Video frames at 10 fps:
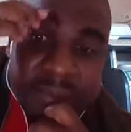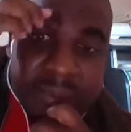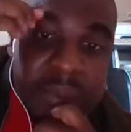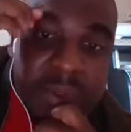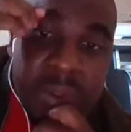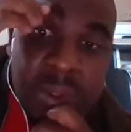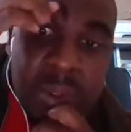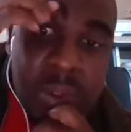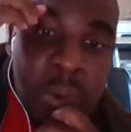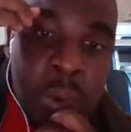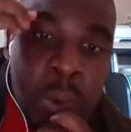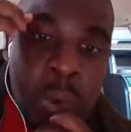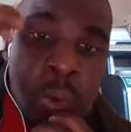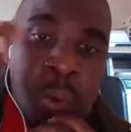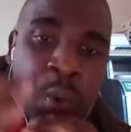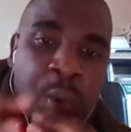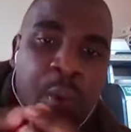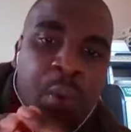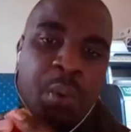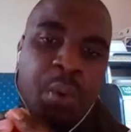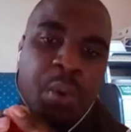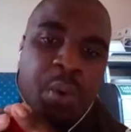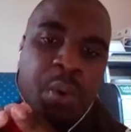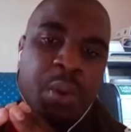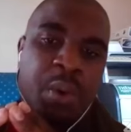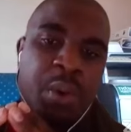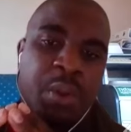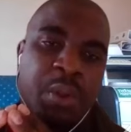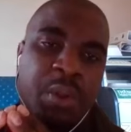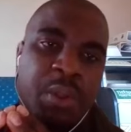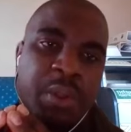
[no speech]